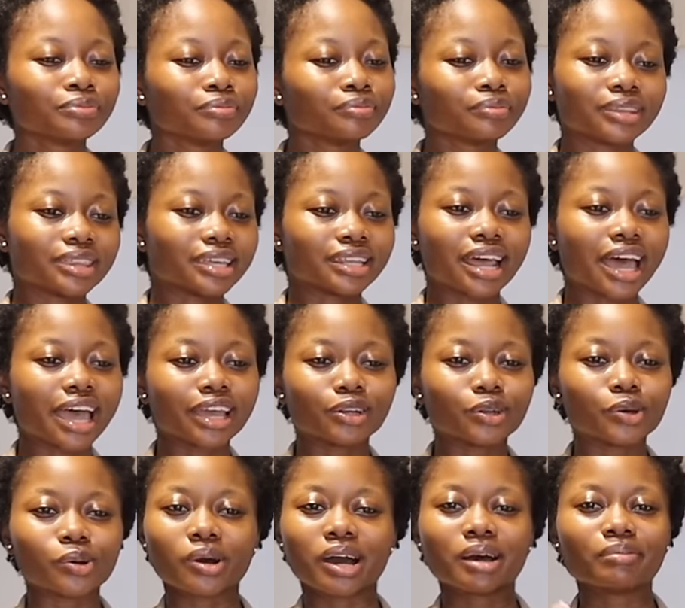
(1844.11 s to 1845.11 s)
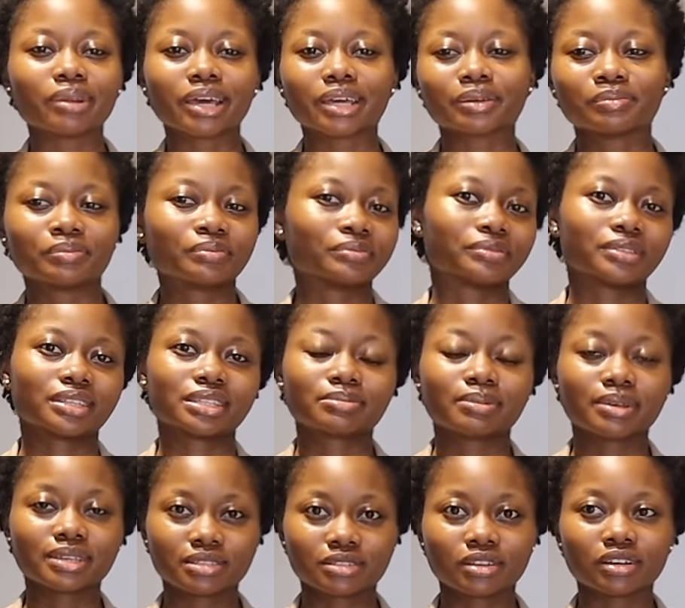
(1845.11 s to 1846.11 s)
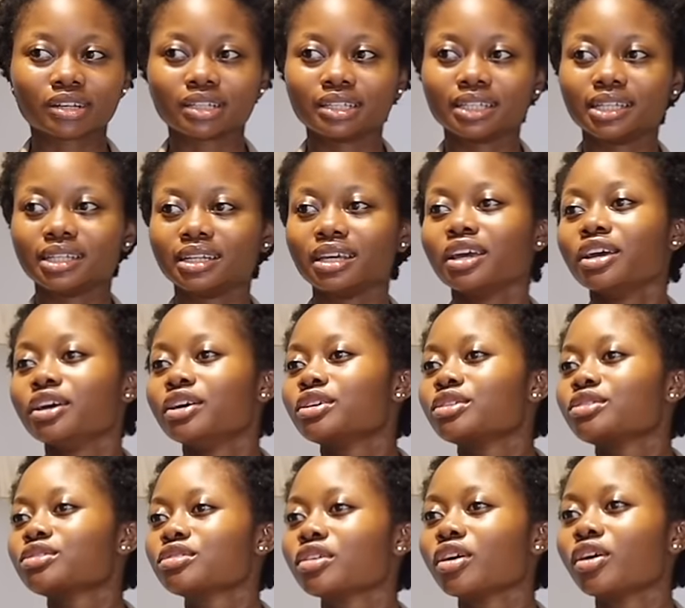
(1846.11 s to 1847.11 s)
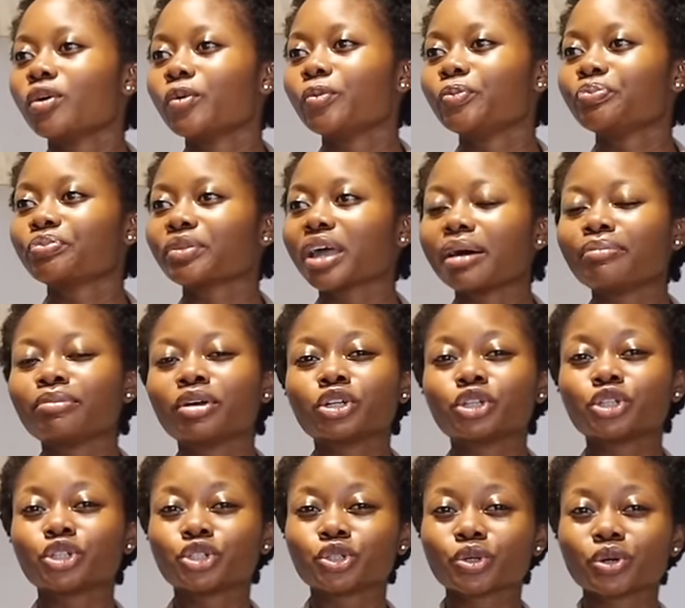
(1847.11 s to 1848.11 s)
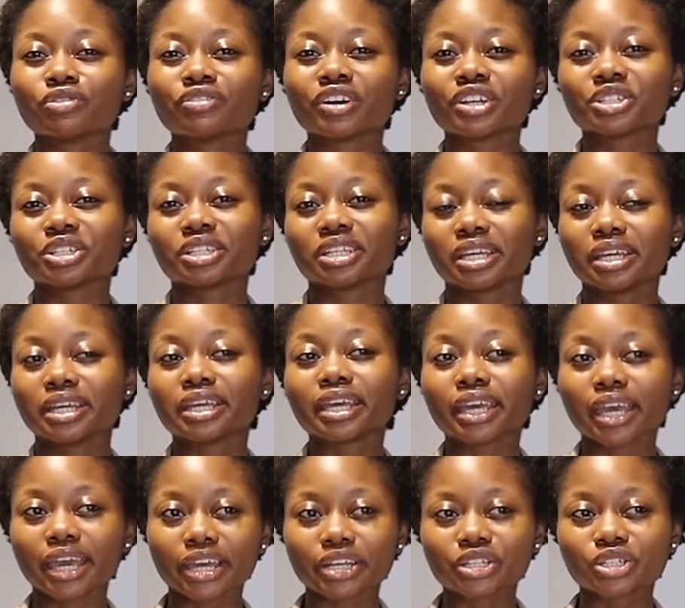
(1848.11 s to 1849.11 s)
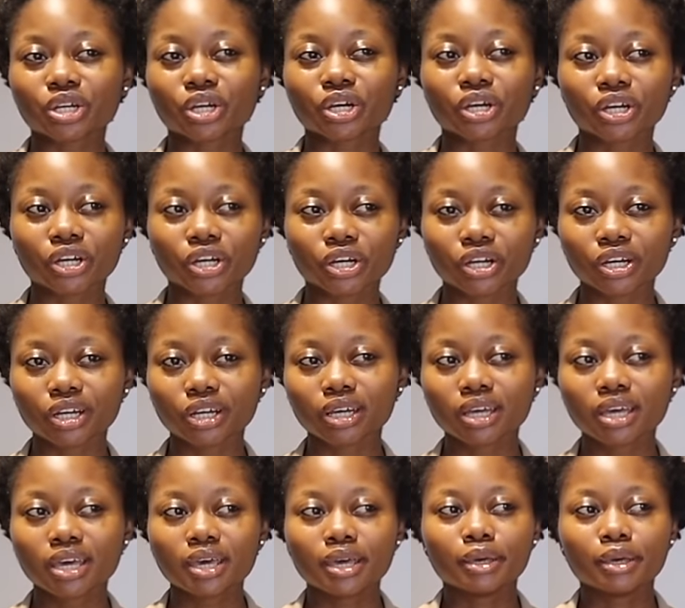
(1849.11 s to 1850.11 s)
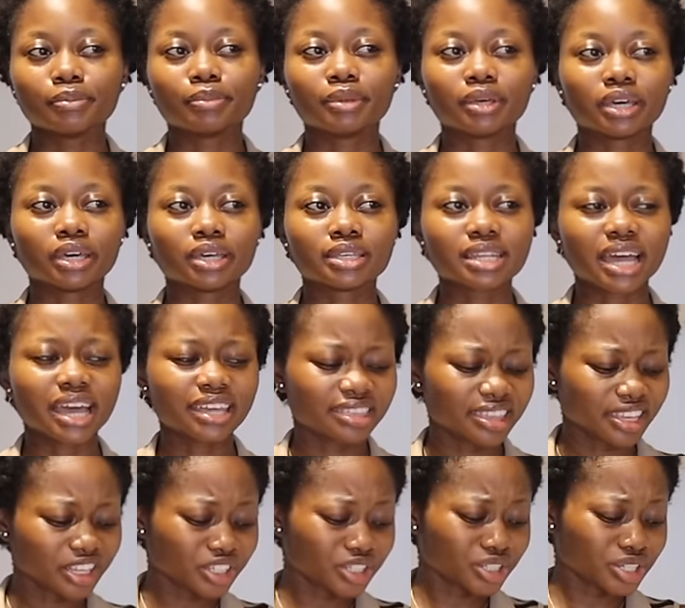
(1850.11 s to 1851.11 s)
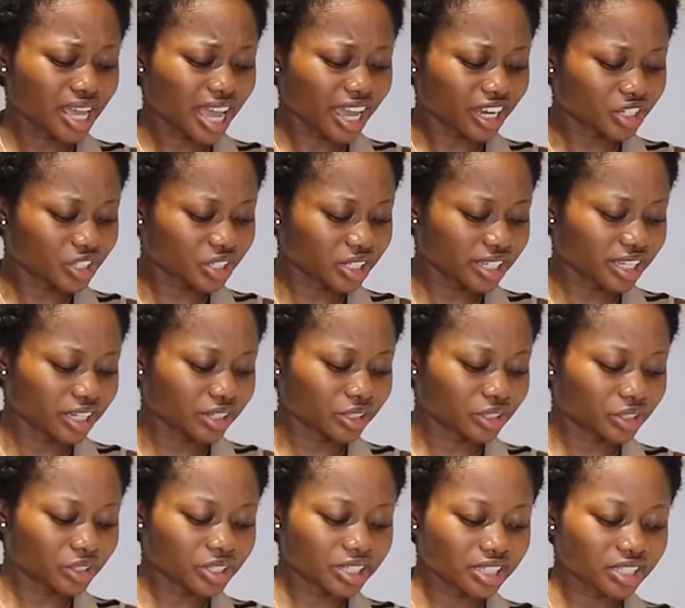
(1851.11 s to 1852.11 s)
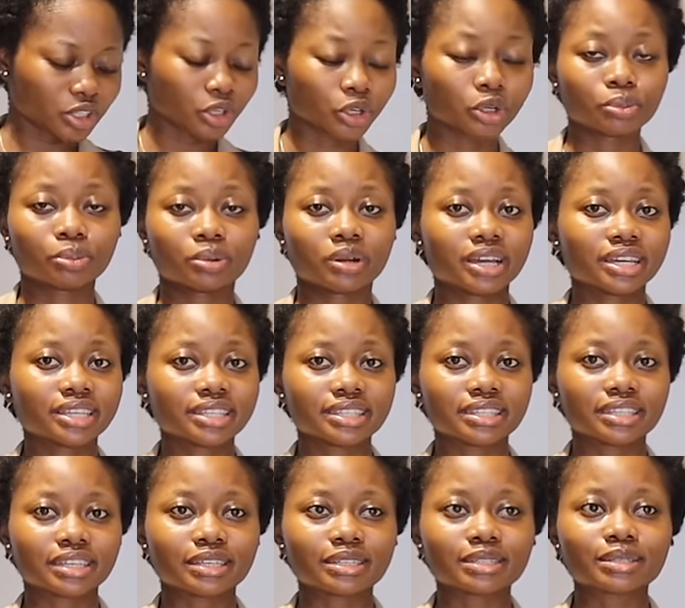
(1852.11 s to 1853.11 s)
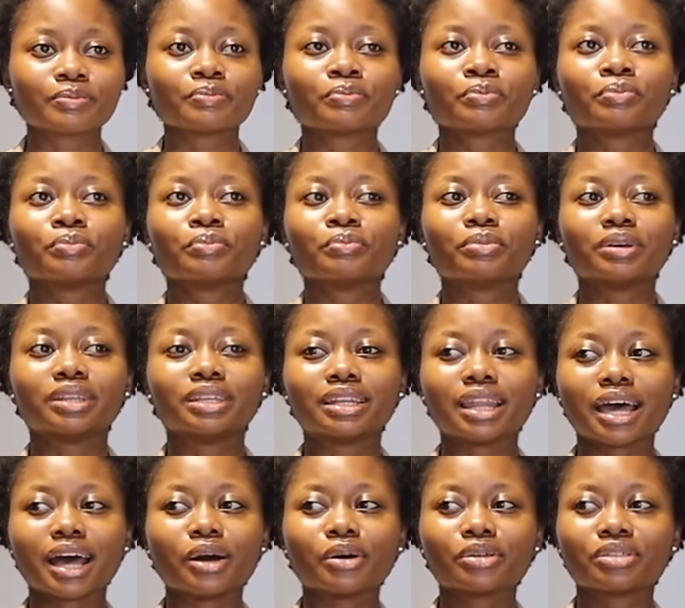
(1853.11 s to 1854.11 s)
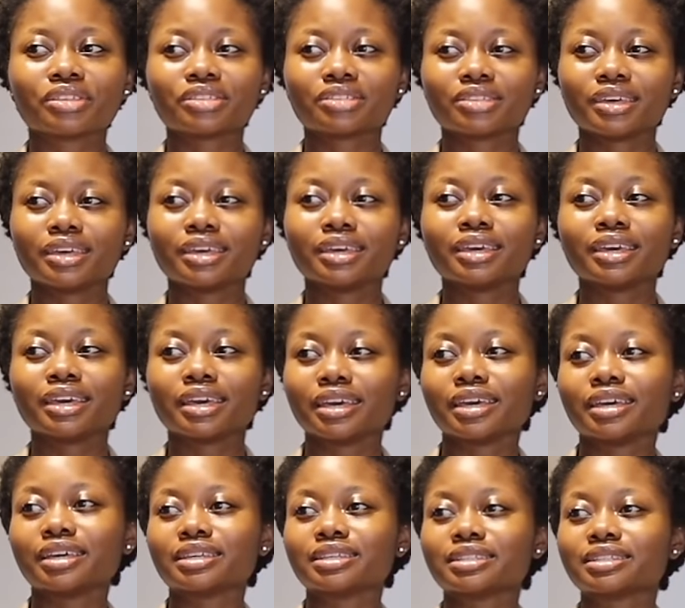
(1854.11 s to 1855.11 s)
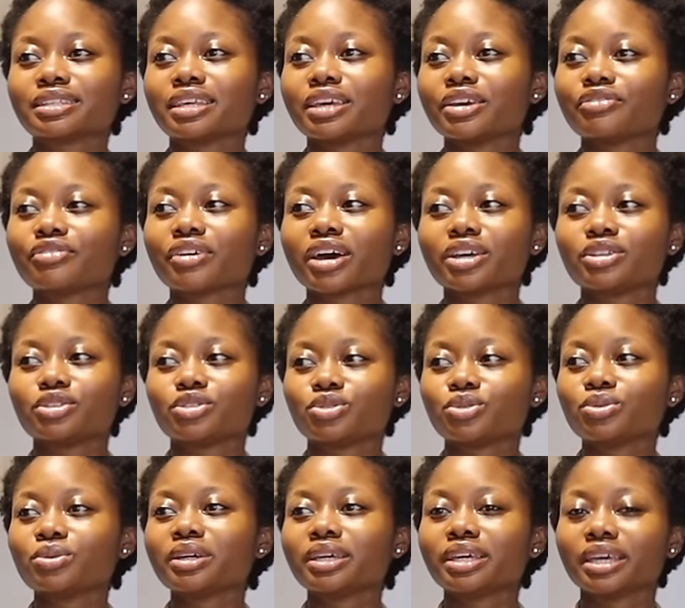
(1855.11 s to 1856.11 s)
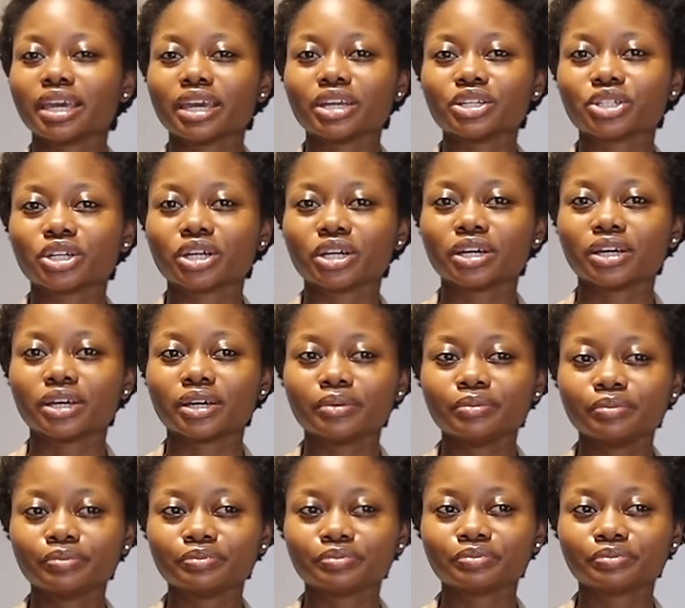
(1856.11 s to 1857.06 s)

But then I know, I'm like, the space is not clean. So I'm not sure if I should engage her, because I think she actually increased her prices. But now the thing is, if I do engage her,